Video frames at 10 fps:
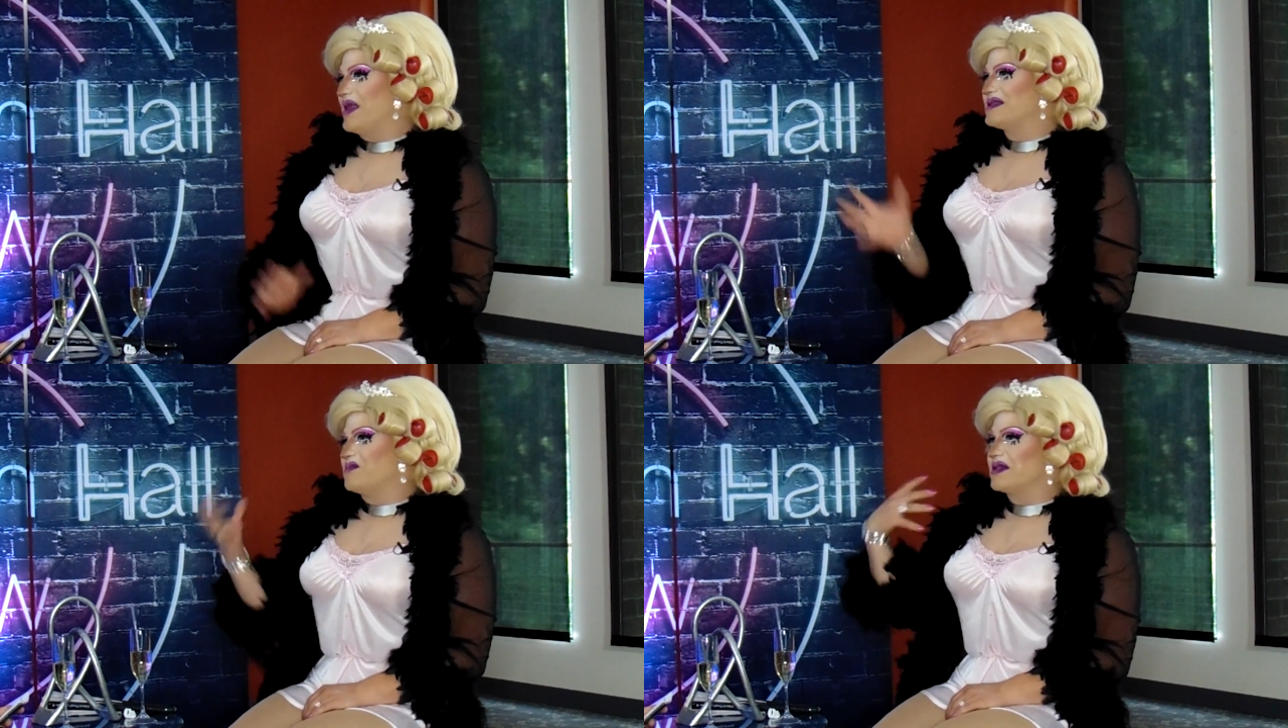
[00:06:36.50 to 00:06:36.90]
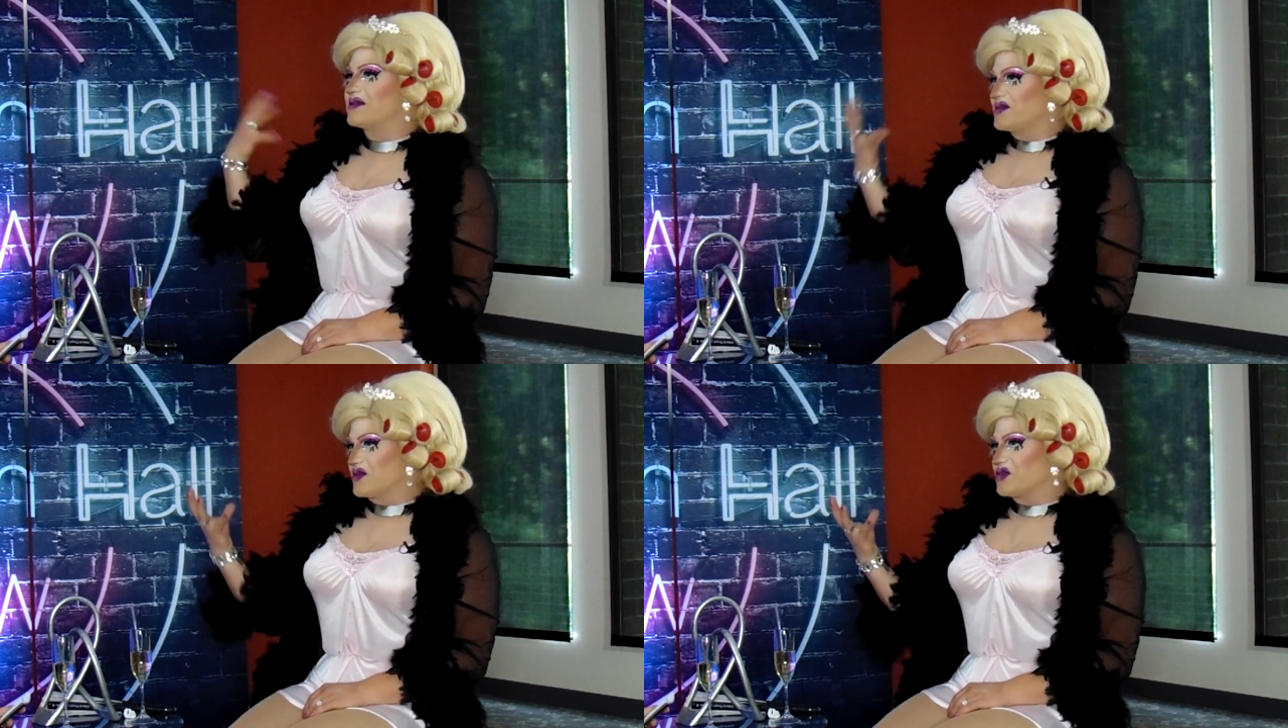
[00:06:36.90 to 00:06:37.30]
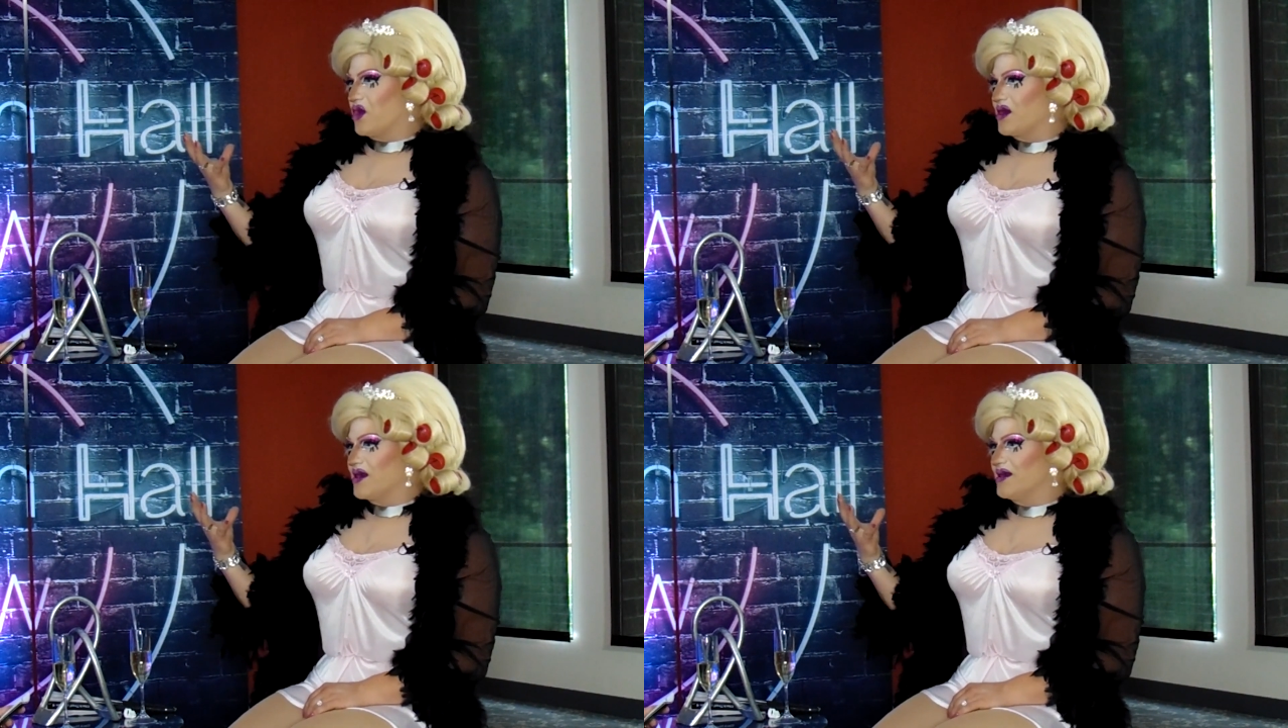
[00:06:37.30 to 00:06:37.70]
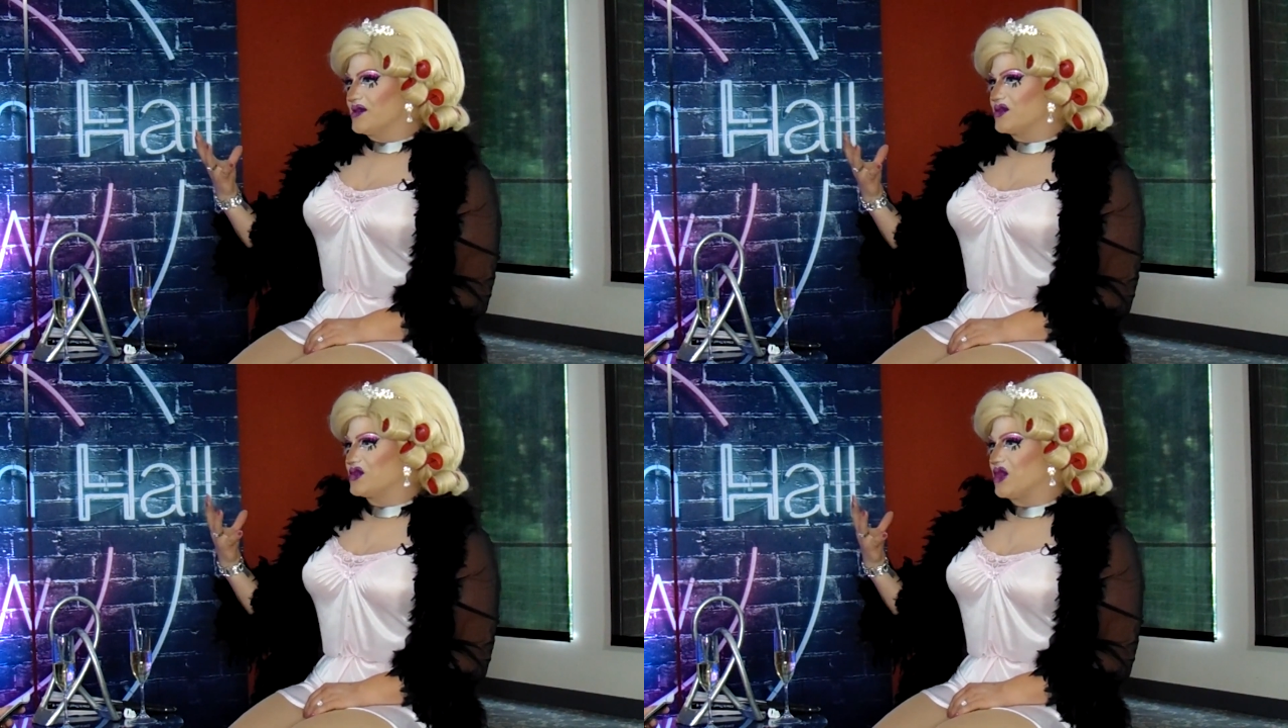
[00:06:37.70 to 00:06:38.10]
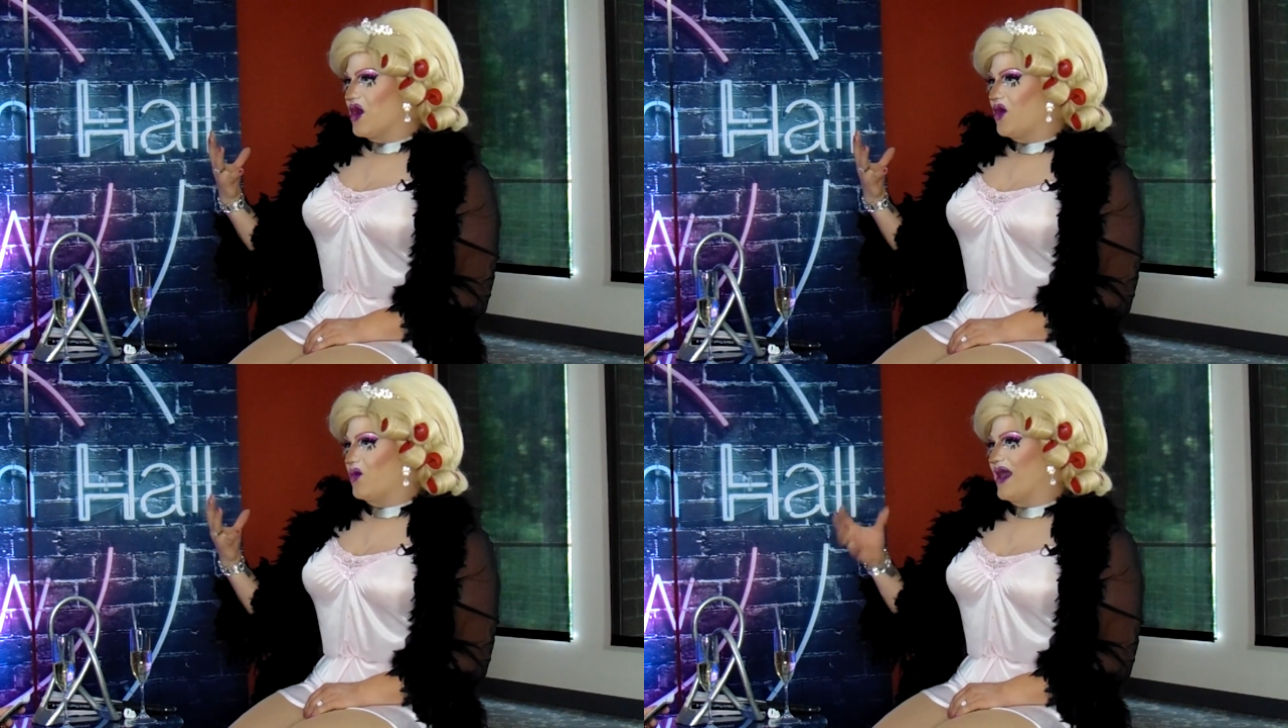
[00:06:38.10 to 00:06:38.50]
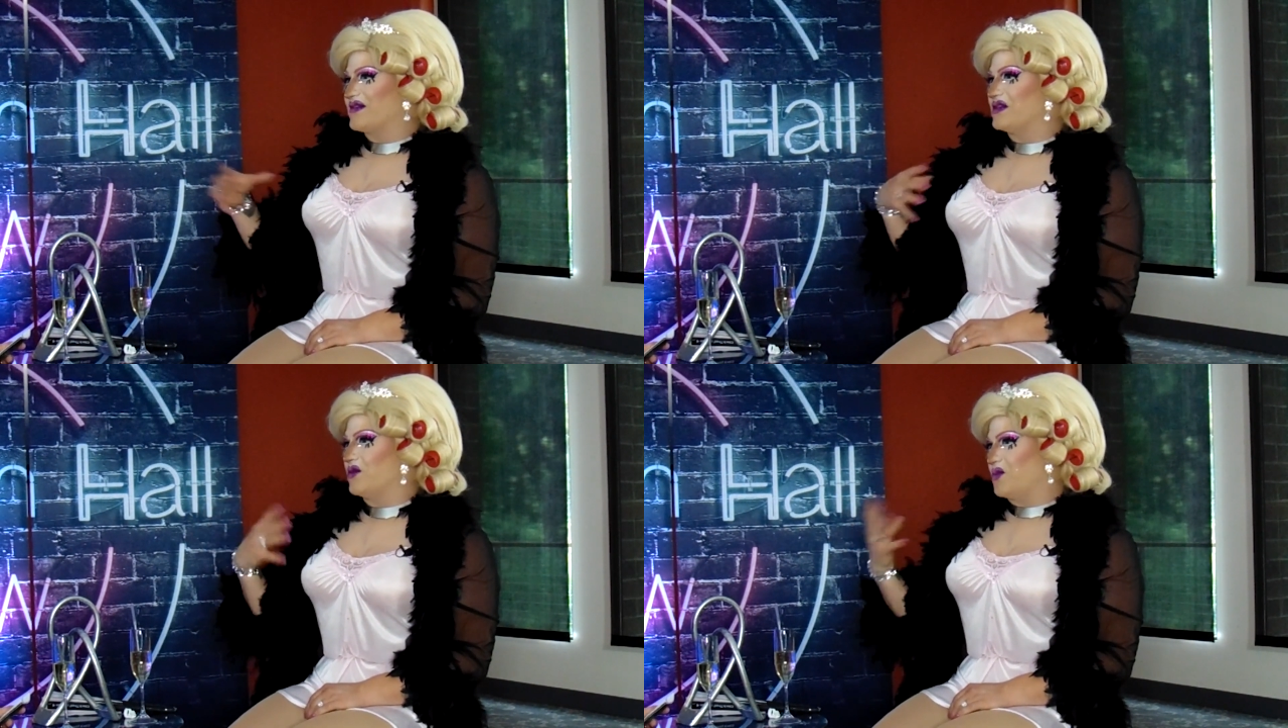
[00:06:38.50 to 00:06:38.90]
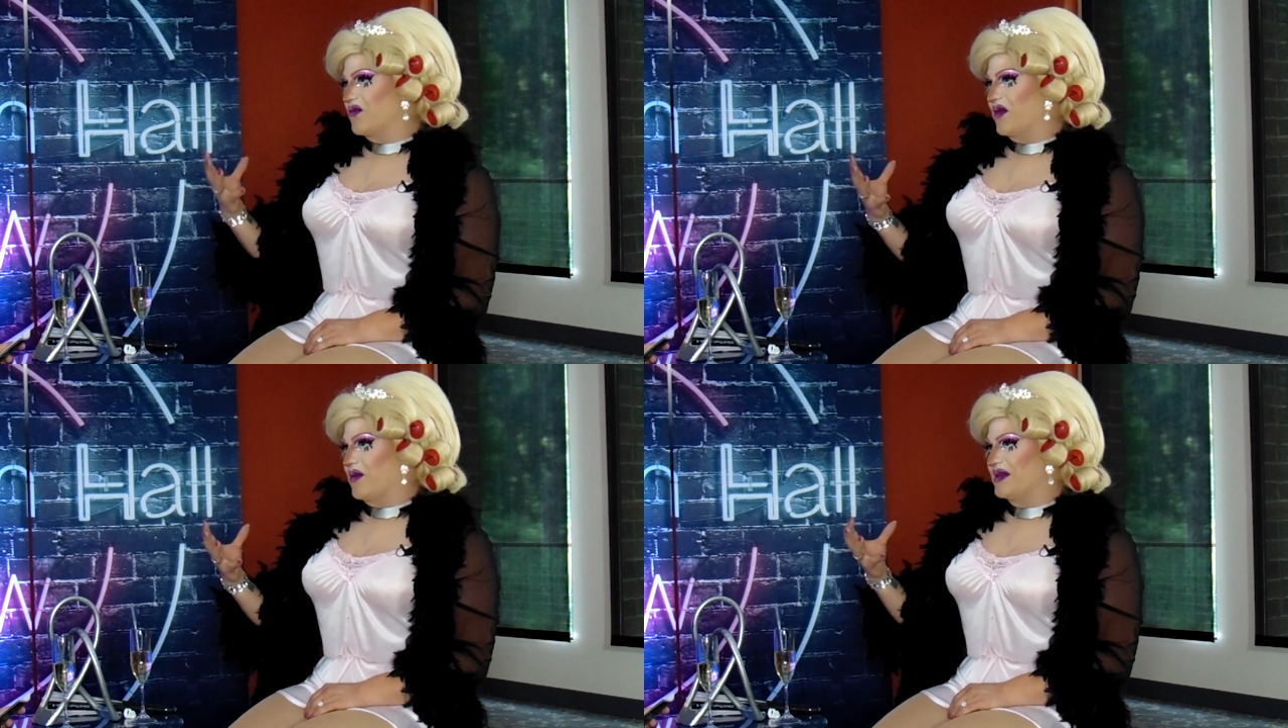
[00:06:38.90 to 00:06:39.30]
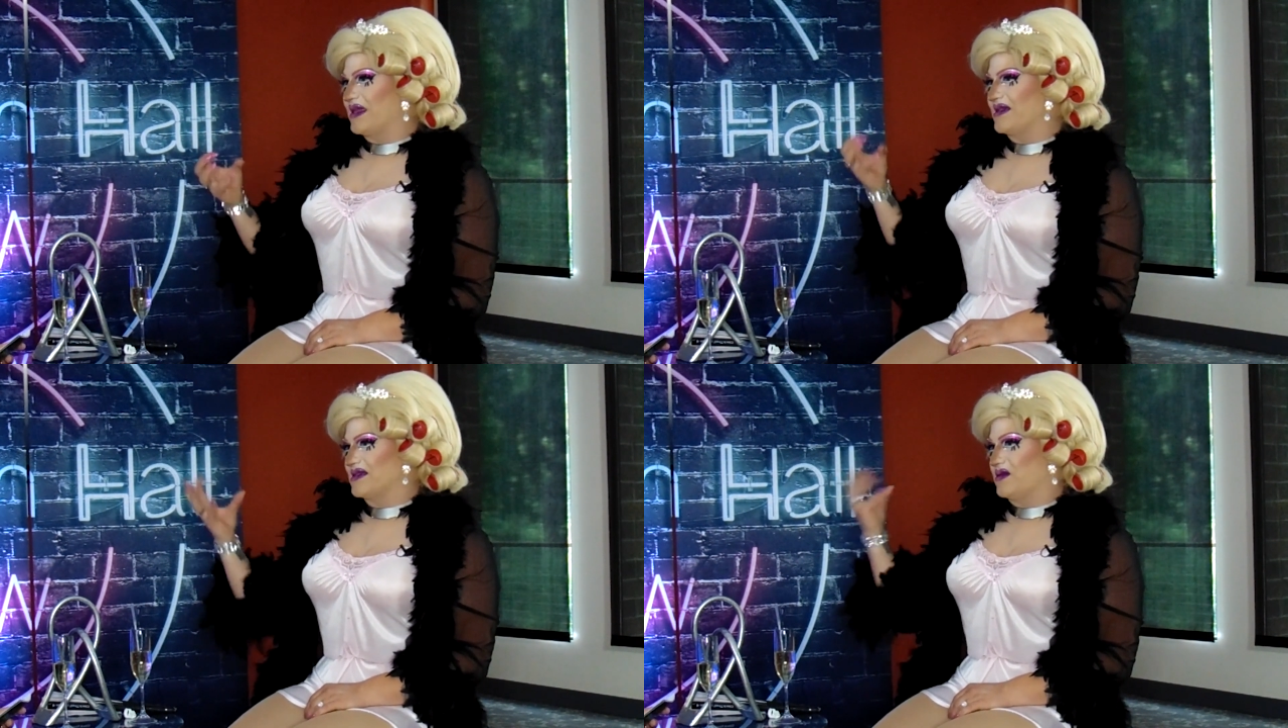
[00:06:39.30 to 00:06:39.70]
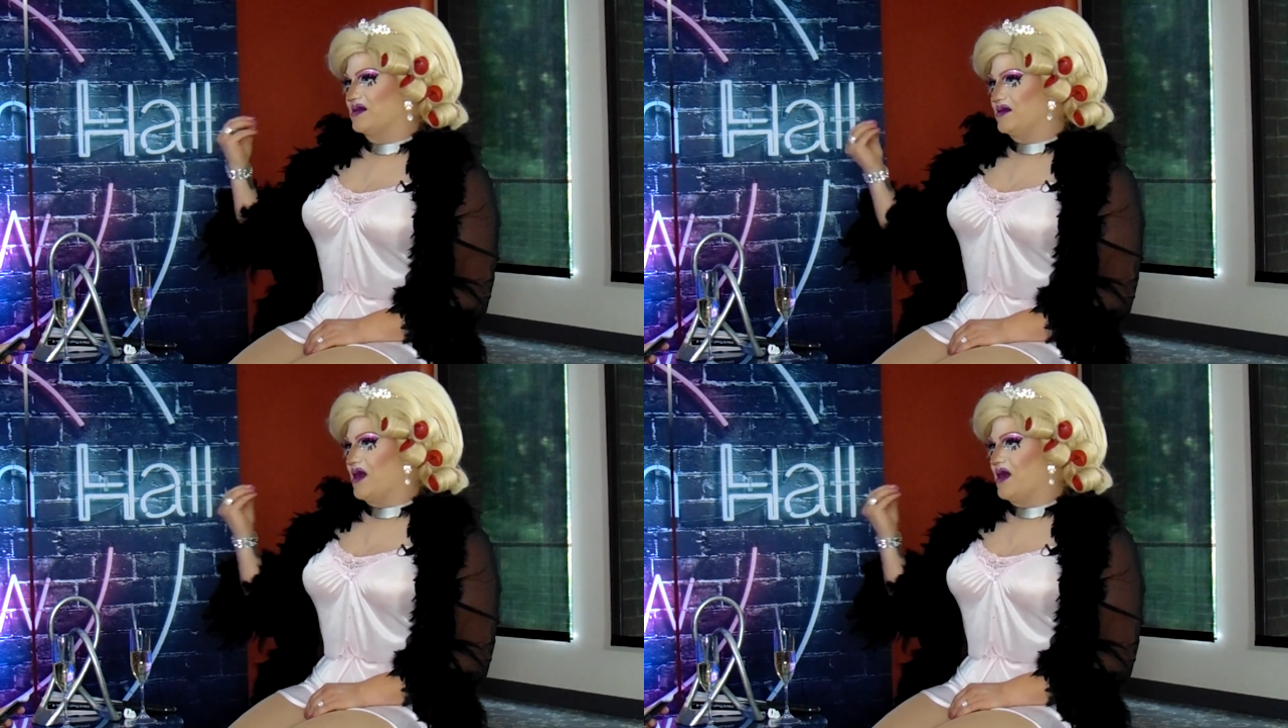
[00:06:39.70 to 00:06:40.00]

Men's muscles are stronger, so we have to do it more frequently because it